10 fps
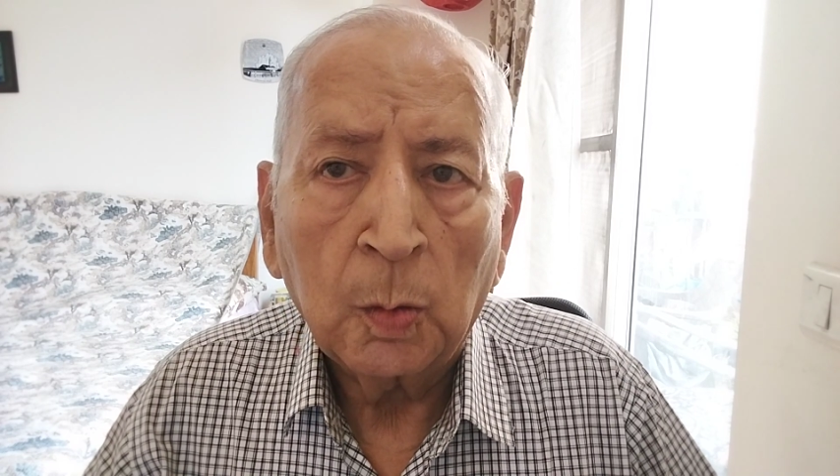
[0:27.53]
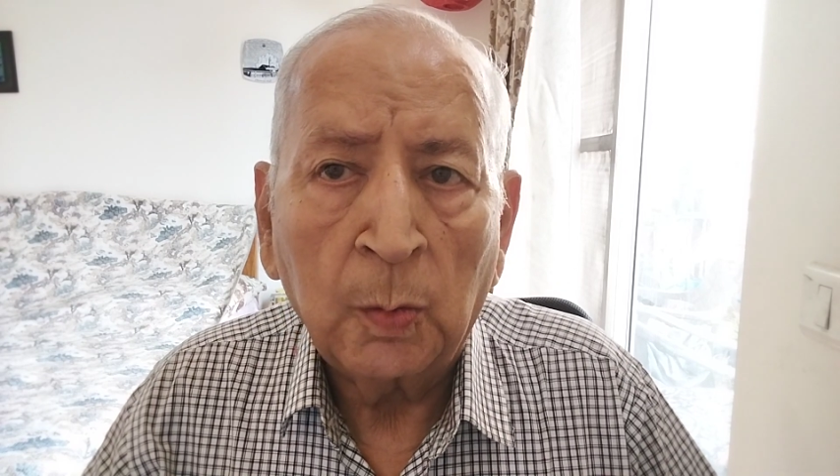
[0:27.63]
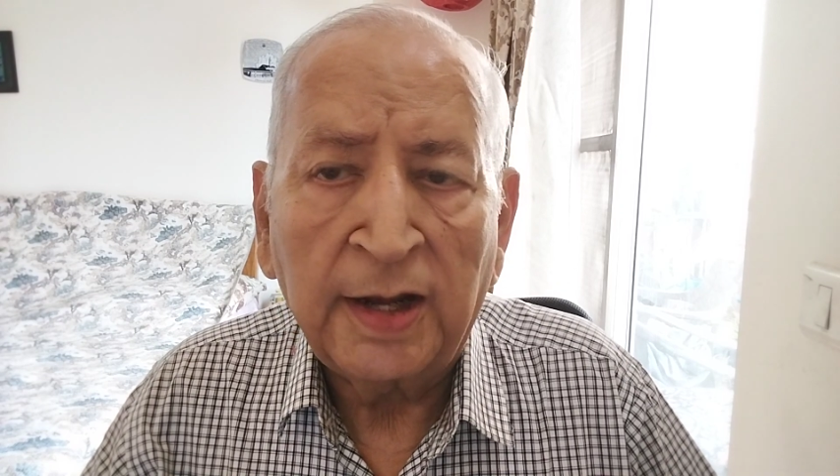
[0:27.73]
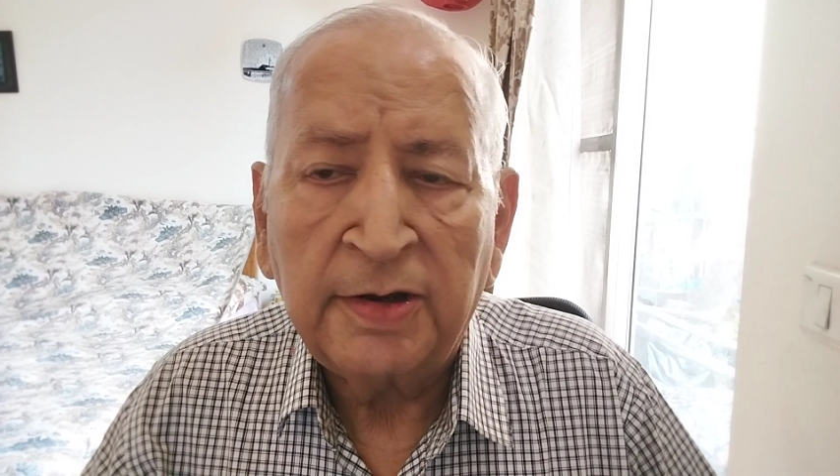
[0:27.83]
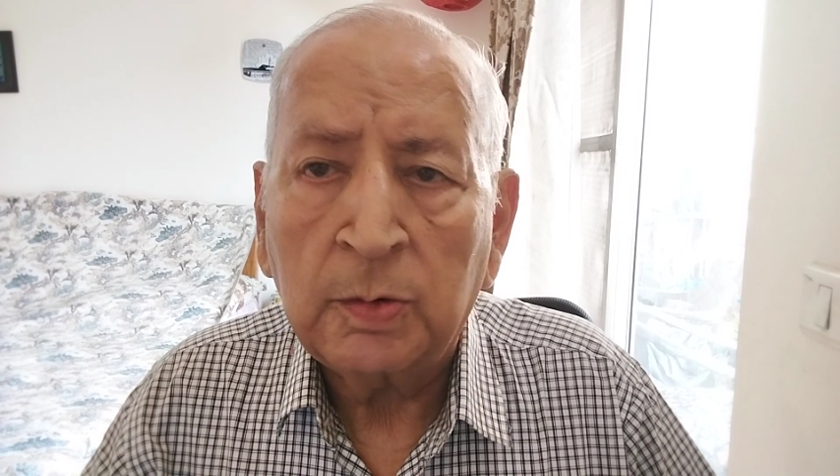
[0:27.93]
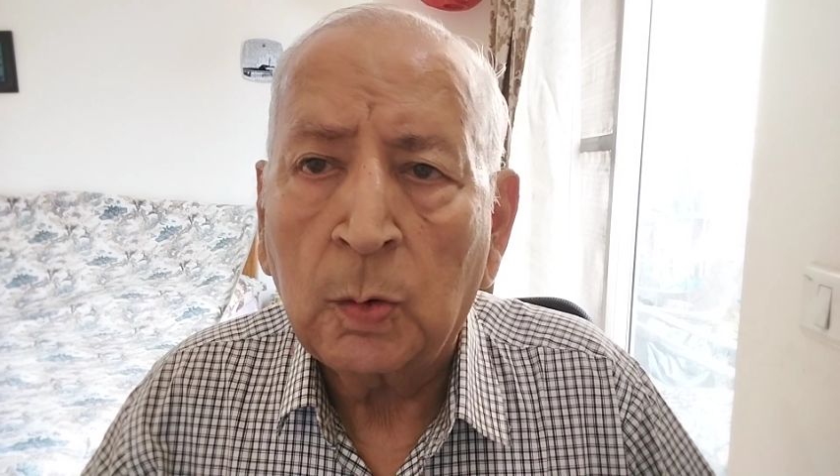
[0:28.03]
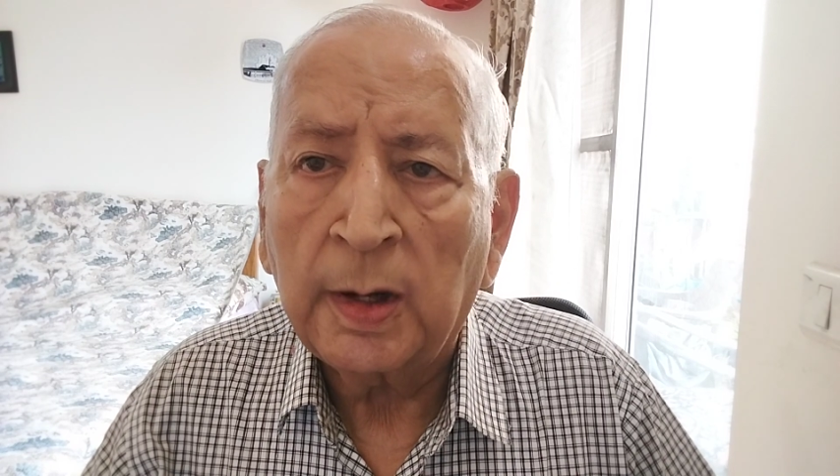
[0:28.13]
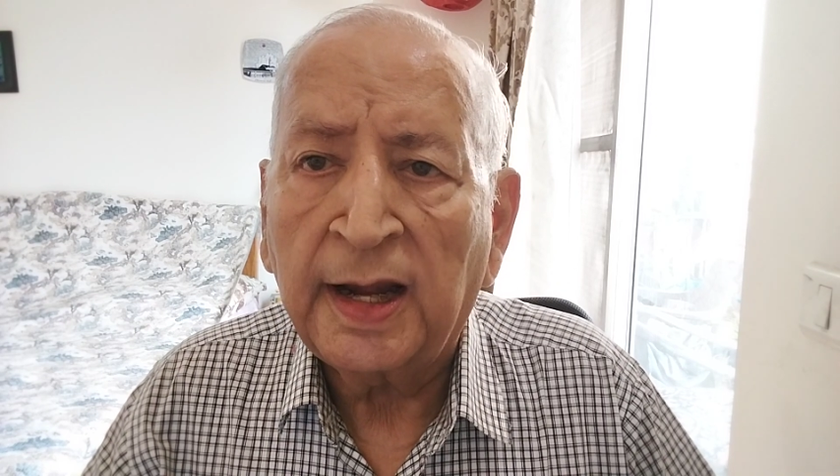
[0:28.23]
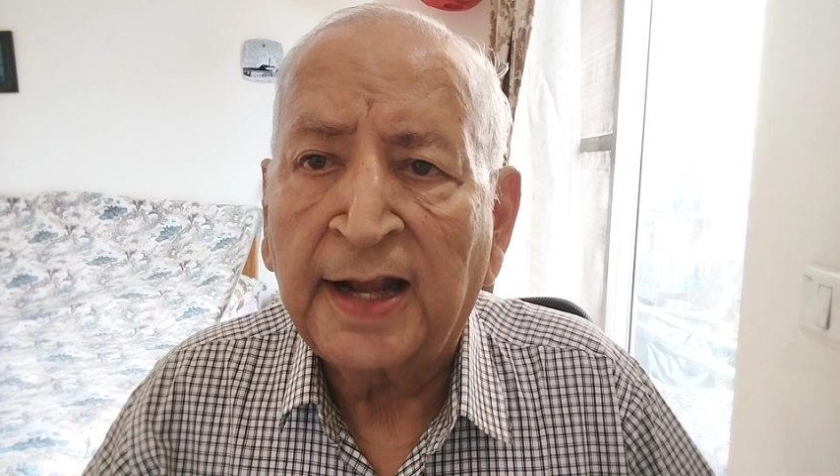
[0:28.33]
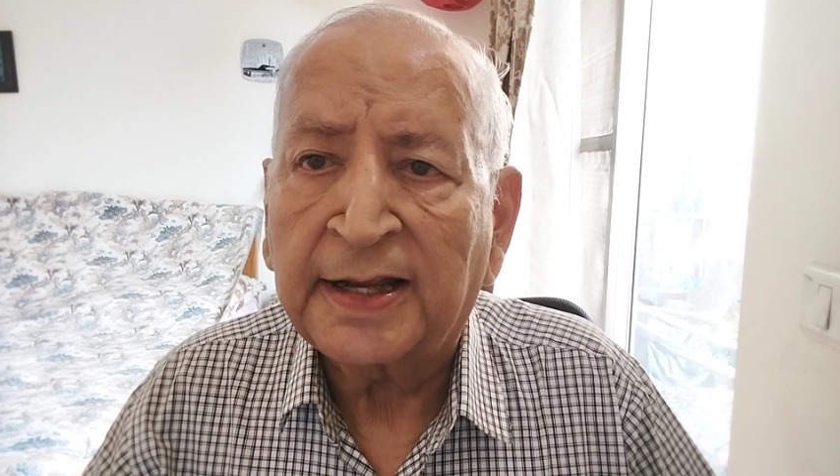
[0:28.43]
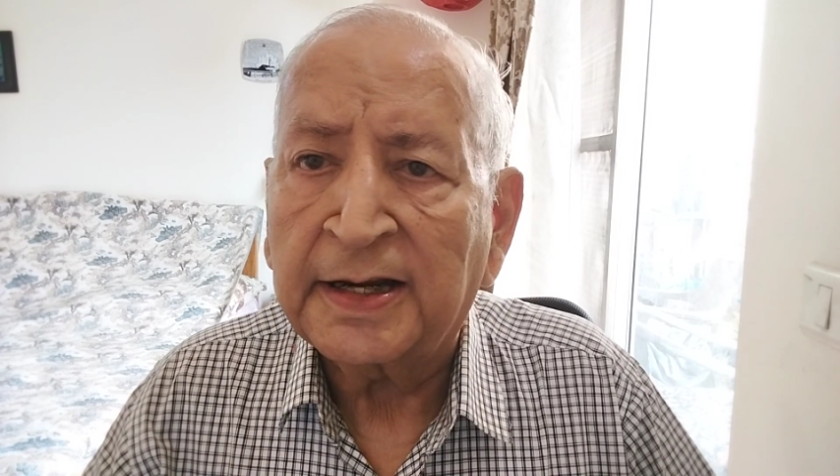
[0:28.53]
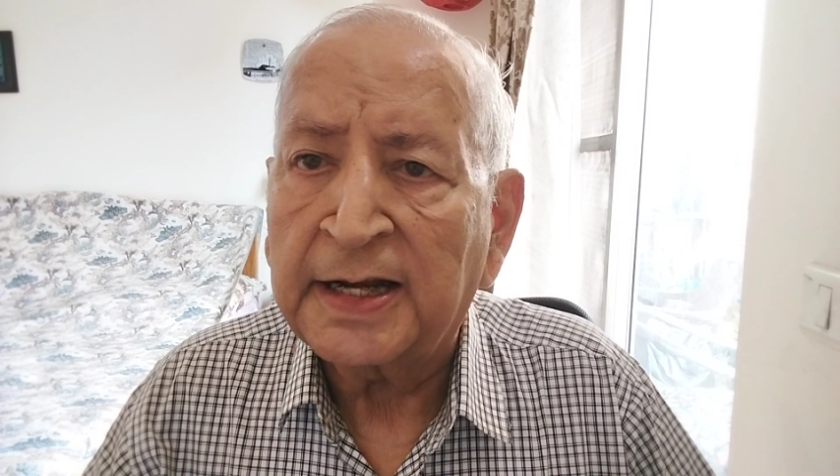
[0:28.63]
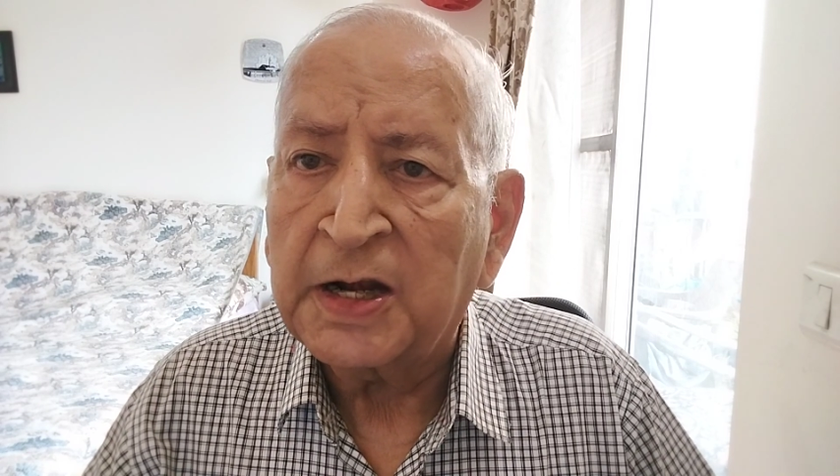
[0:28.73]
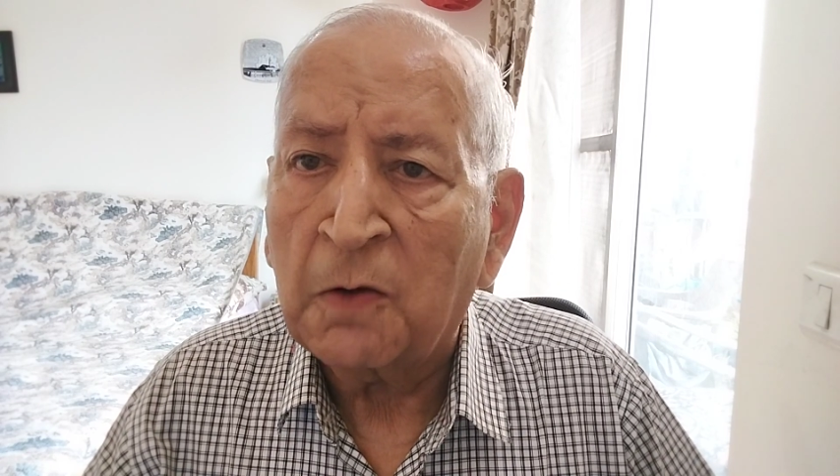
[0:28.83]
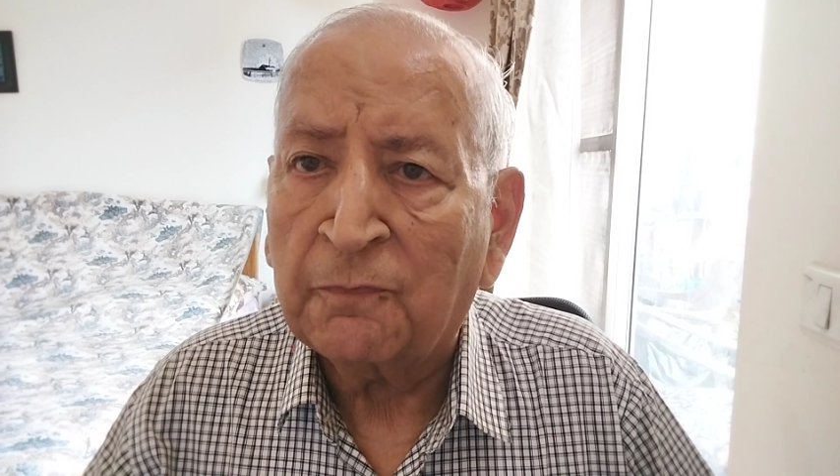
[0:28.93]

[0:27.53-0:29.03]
When you enter an